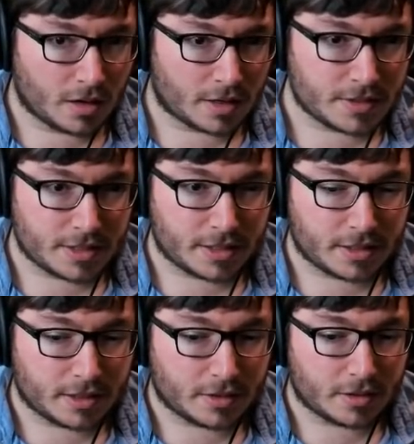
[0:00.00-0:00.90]
Can't stay here
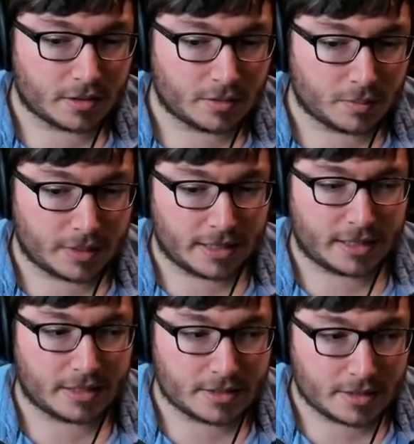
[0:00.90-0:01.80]
now though. We
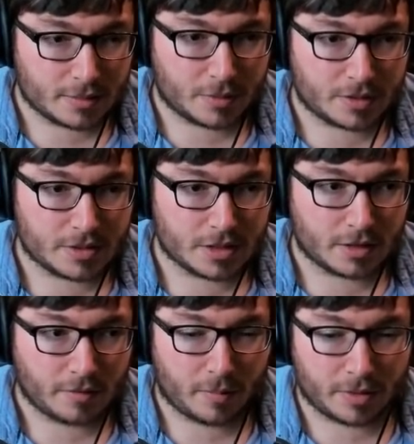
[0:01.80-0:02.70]
need someone to
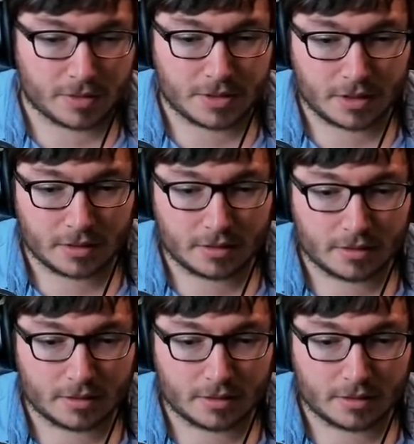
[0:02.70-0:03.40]
cover bot side.